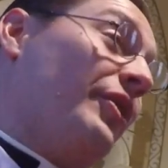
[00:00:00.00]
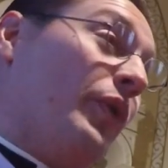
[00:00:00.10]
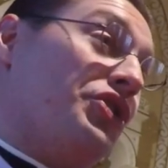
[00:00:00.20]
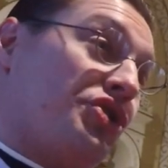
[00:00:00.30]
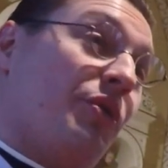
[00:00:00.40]
that
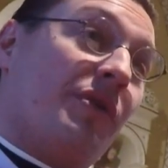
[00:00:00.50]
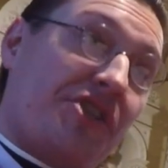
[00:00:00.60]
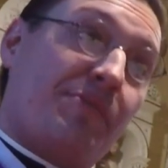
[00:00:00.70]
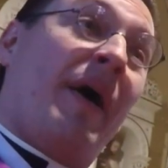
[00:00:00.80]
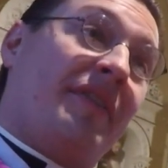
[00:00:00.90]
we should
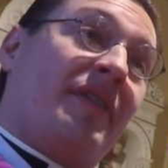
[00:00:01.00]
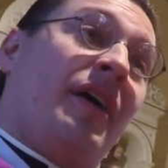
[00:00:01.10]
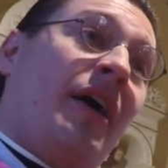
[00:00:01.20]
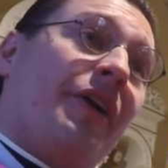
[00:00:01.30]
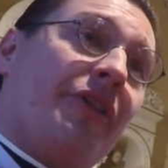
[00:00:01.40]
respect and
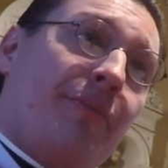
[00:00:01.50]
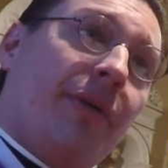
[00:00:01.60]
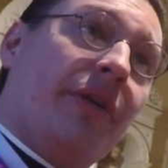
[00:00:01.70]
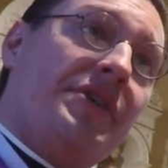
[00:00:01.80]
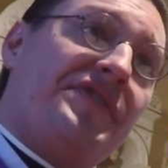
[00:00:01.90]
honor the
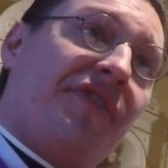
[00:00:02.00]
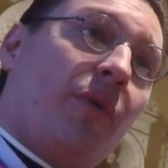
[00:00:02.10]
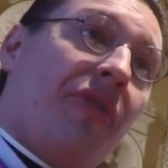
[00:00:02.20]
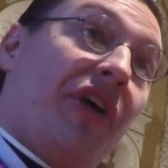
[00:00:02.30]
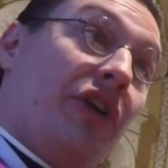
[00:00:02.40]
police for
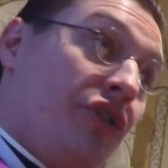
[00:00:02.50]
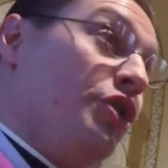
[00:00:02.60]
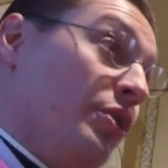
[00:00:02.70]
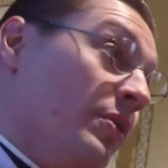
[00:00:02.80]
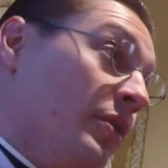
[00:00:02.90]
what they
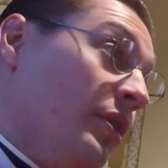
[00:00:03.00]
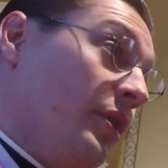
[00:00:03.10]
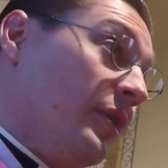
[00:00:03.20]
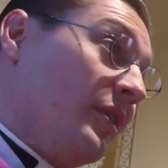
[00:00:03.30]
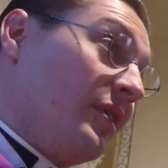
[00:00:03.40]
do,
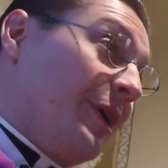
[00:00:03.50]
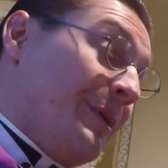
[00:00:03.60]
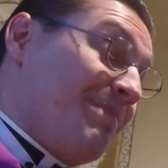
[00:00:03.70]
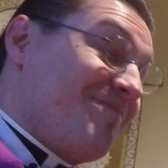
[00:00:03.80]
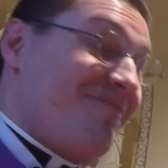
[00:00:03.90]

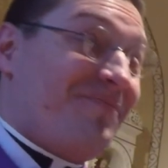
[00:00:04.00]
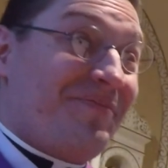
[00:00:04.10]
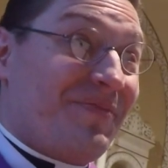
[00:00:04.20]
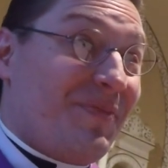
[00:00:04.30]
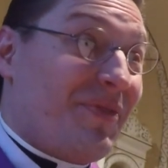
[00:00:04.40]

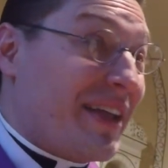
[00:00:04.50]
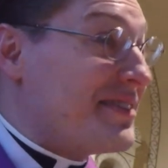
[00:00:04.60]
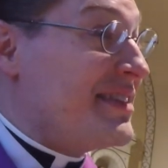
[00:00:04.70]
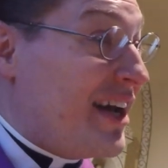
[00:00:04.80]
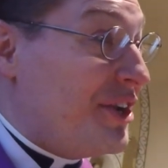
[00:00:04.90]

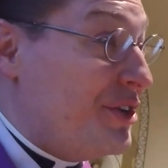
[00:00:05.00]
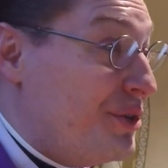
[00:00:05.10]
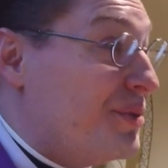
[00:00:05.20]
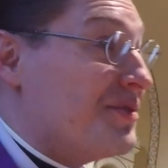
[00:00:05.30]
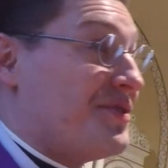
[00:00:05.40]
that's not
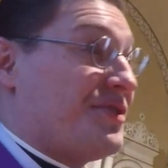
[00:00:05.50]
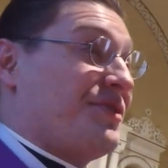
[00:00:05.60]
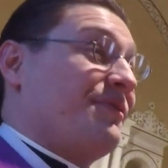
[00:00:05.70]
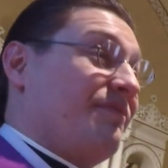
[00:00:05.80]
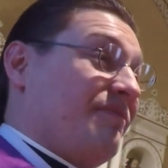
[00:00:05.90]

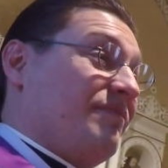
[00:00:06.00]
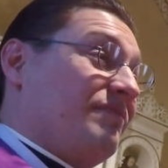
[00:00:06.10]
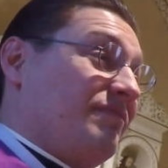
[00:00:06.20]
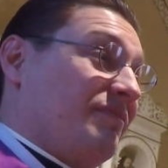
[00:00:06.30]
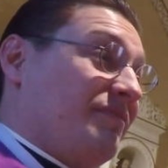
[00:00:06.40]
news.
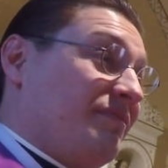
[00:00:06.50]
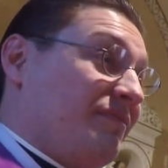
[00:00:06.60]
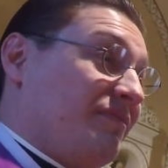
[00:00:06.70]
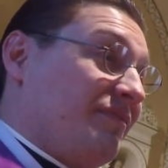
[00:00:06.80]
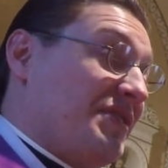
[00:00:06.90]

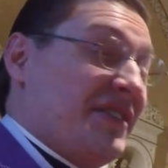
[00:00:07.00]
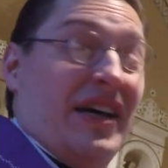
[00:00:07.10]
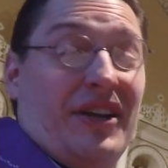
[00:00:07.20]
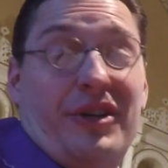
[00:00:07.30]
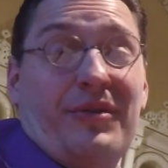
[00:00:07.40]
It's
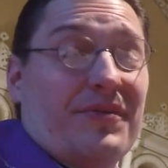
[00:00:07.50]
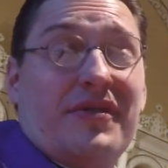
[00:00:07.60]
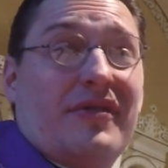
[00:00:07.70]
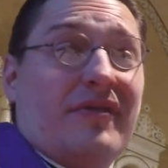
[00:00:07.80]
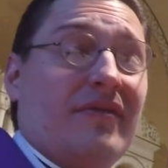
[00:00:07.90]
not
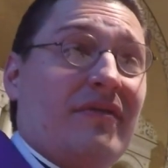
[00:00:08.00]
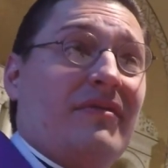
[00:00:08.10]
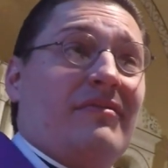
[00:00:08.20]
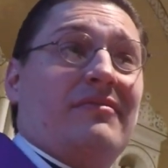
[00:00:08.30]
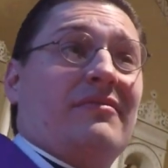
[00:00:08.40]
news.
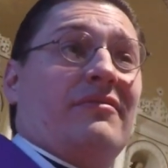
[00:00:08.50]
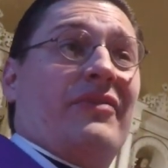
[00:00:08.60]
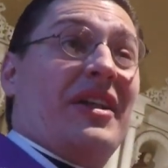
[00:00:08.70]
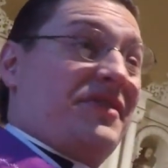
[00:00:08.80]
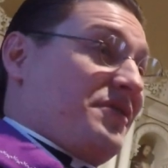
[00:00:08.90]

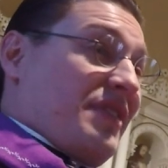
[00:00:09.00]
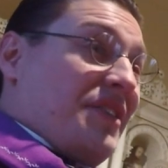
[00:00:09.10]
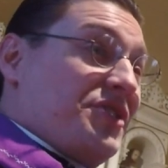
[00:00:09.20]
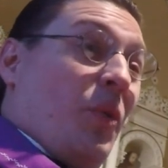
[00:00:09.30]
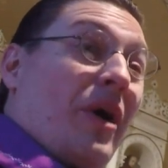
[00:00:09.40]

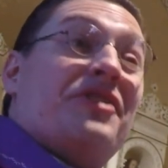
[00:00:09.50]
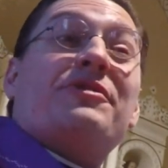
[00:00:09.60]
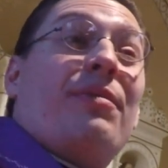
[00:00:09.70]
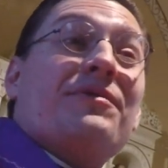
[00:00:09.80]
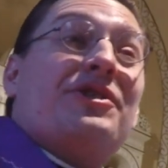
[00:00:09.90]
That's the way it's
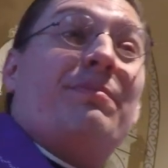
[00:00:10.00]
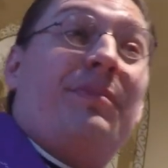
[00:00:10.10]
supposed to